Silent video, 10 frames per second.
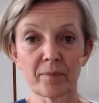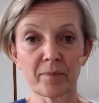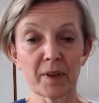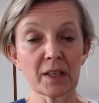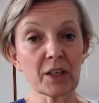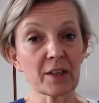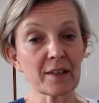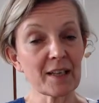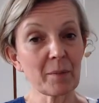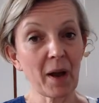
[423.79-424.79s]
And you can
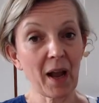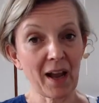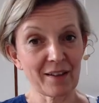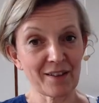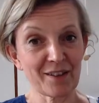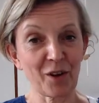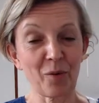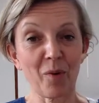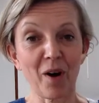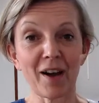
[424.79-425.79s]
see my hands go
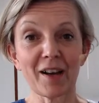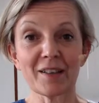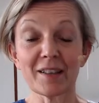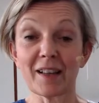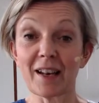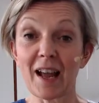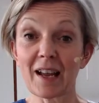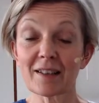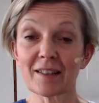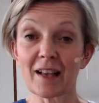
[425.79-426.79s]
wide, and then
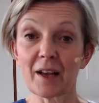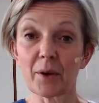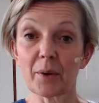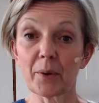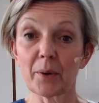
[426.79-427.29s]
exhale